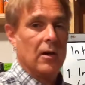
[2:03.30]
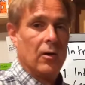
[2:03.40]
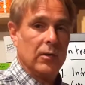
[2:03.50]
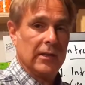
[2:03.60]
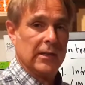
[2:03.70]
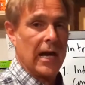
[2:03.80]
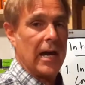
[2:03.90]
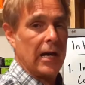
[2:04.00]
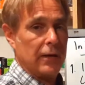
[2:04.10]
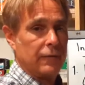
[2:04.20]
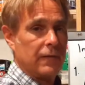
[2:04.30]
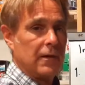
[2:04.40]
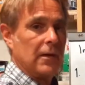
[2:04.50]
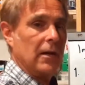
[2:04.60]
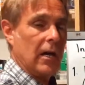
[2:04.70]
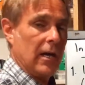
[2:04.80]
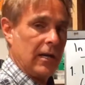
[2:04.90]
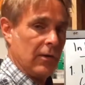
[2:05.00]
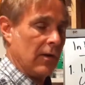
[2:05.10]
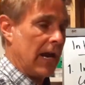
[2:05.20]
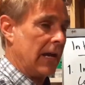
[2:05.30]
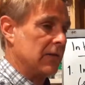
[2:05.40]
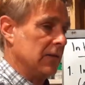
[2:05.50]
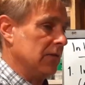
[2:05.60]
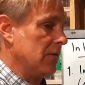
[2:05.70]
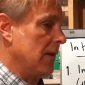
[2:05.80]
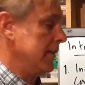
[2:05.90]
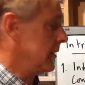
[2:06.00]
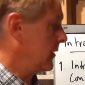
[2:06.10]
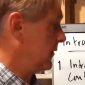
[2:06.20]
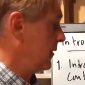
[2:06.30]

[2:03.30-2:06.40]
live interaction, so I think it's